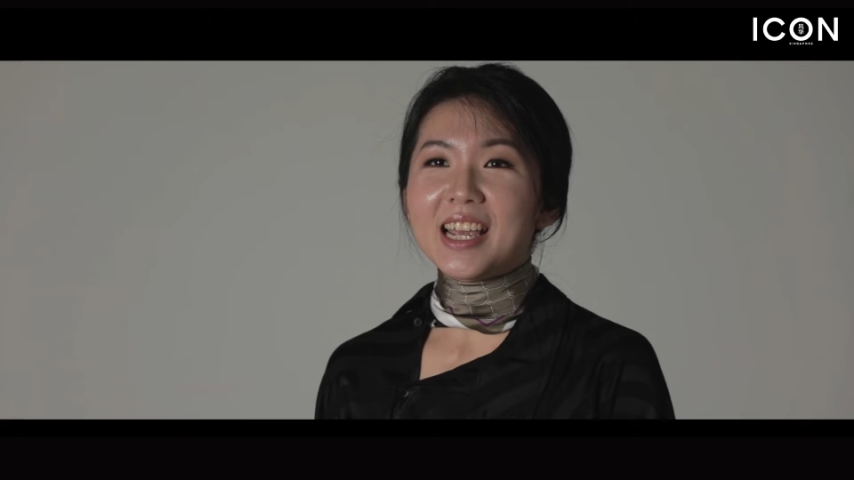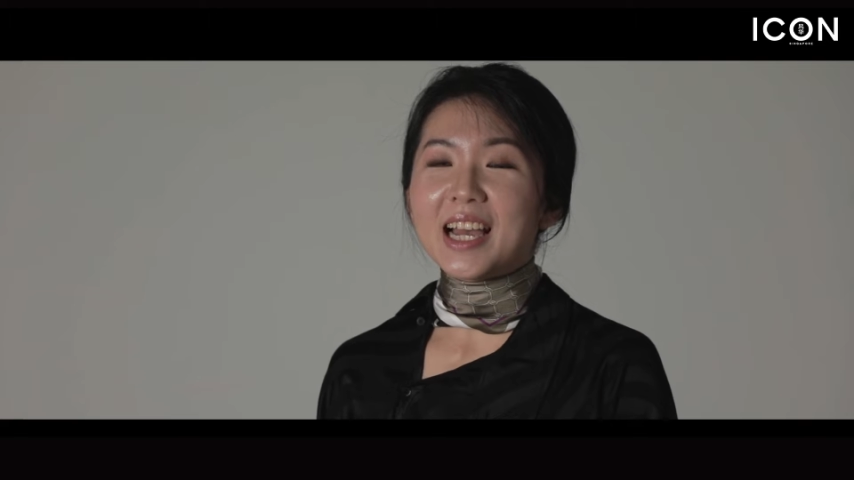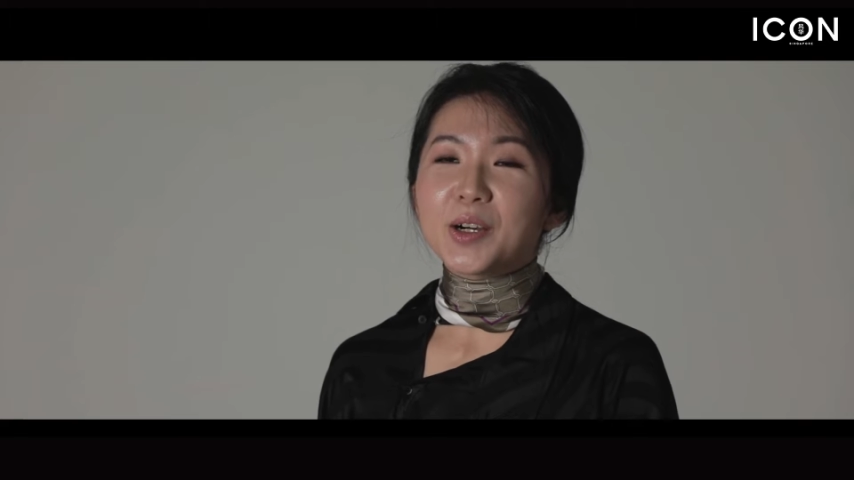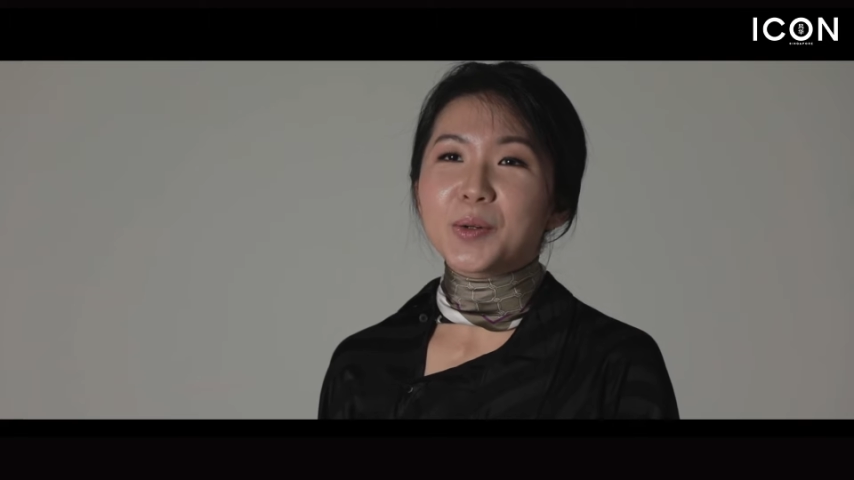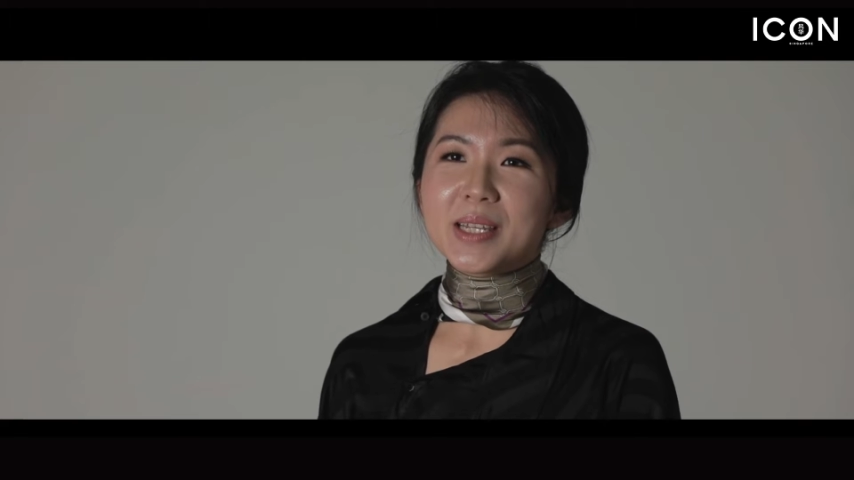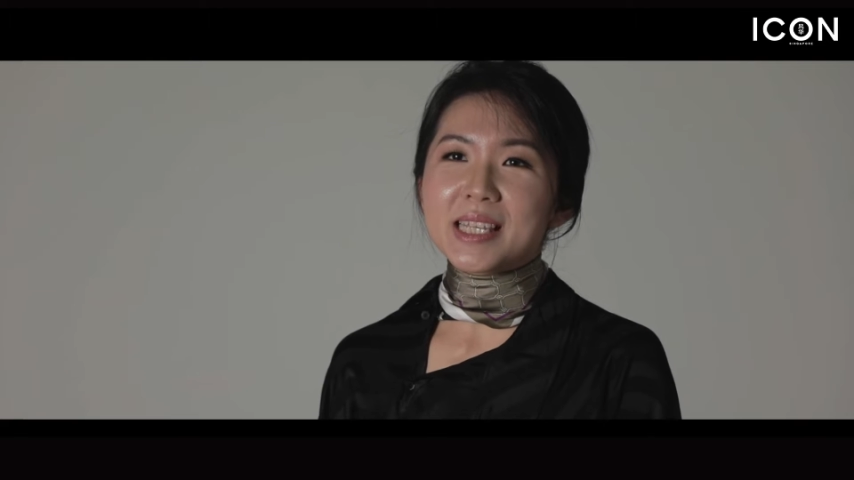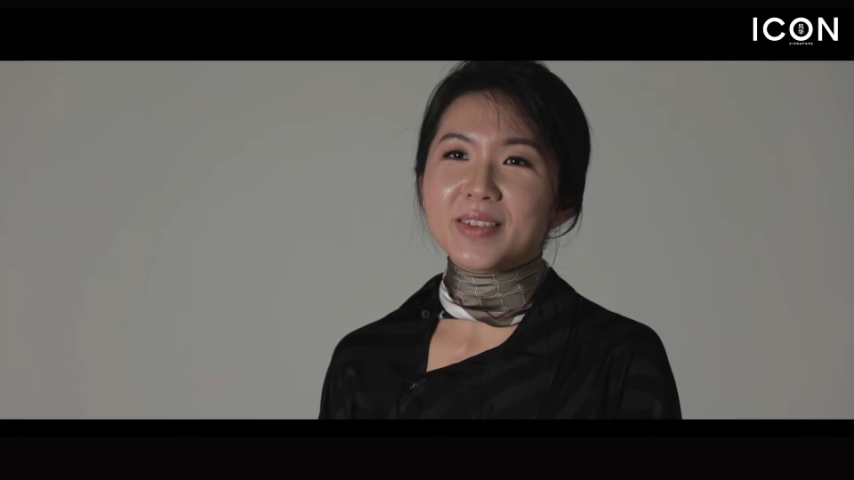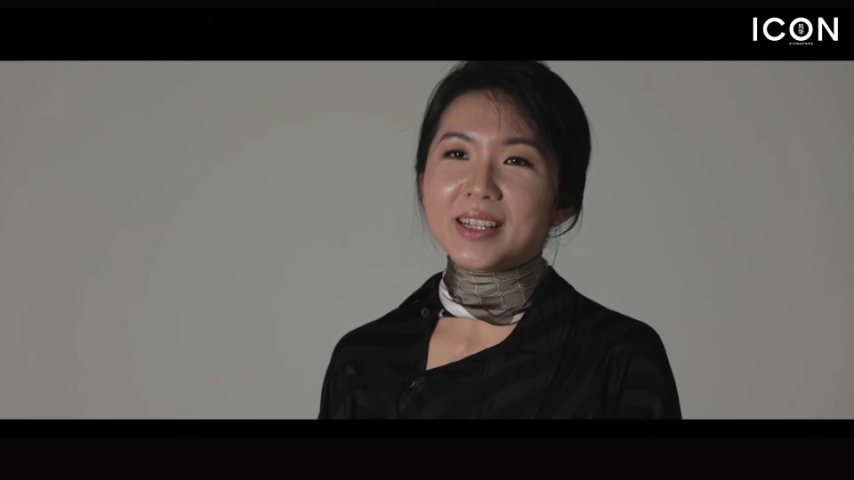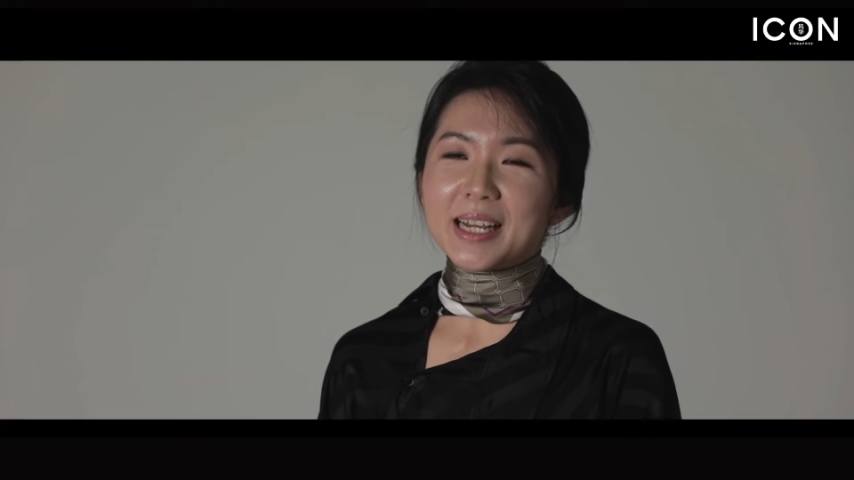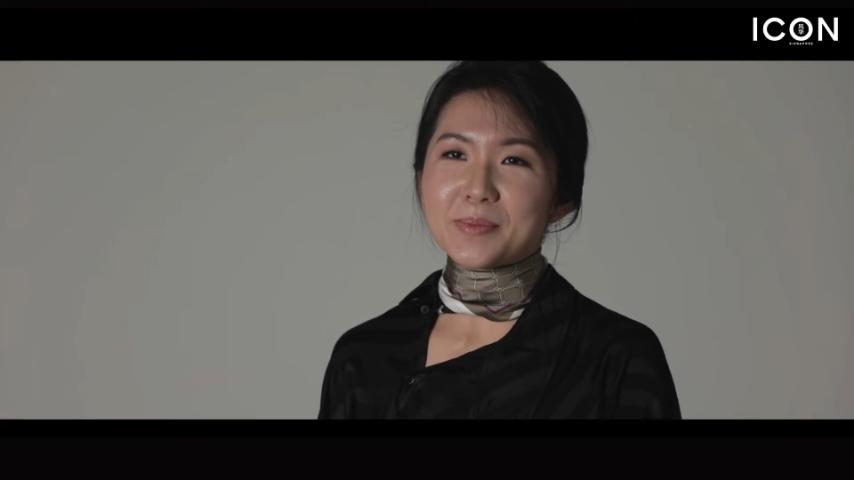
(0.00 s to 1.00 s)
I always
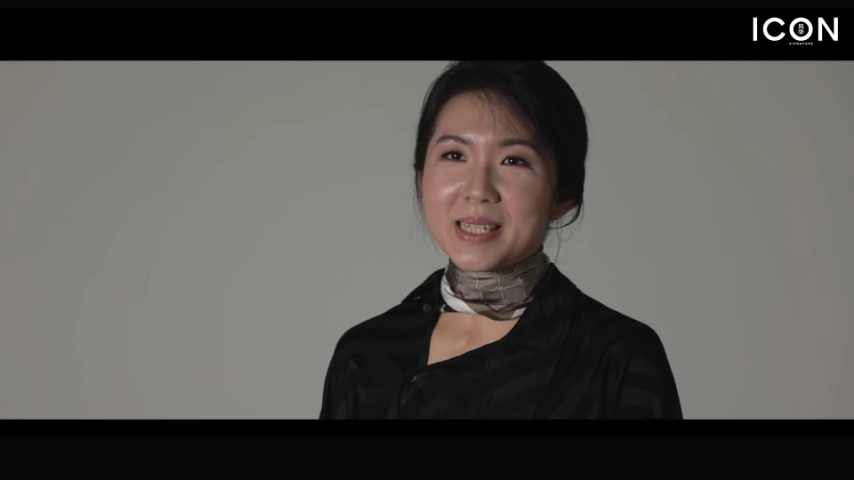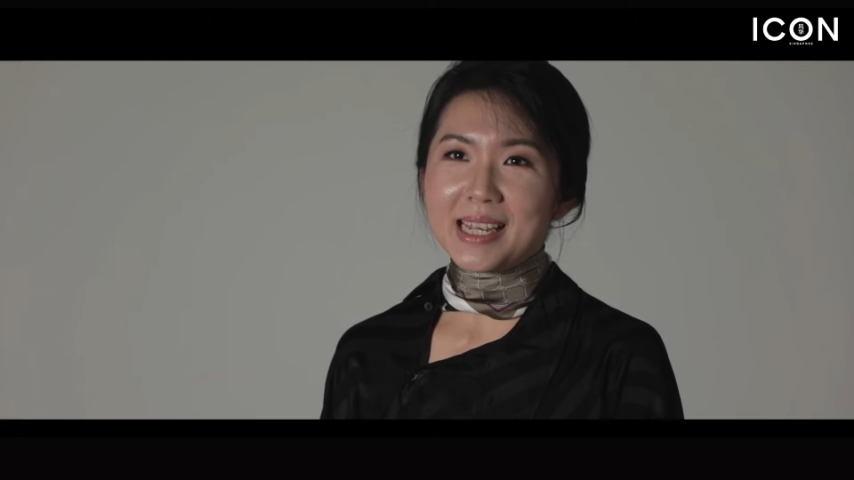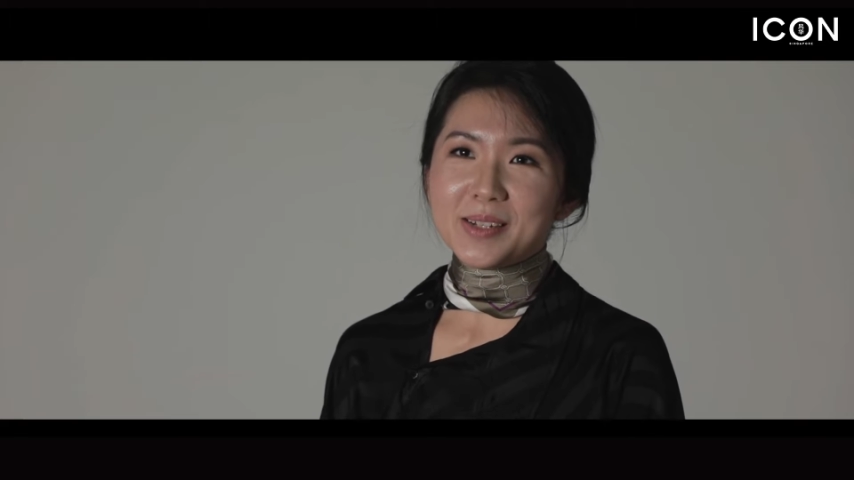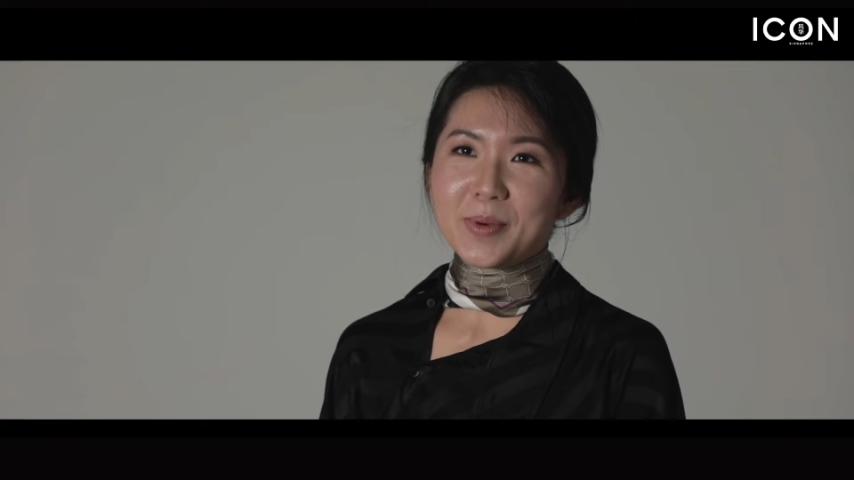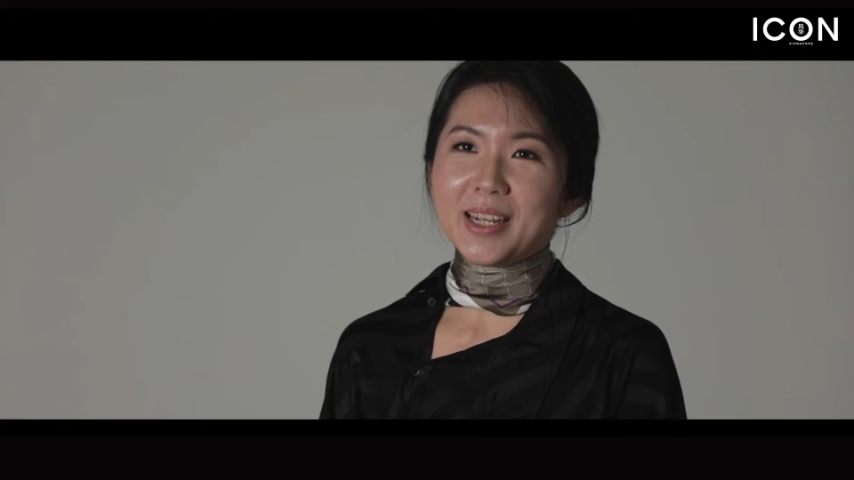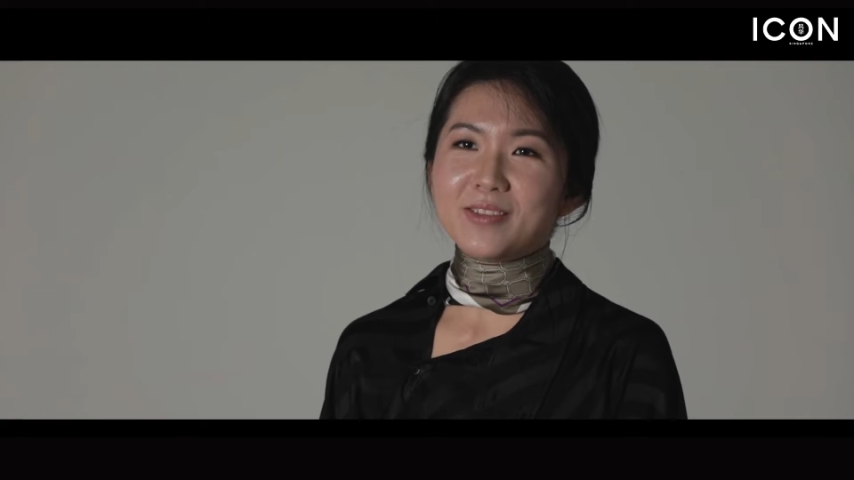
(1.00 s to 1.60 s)
felt upset when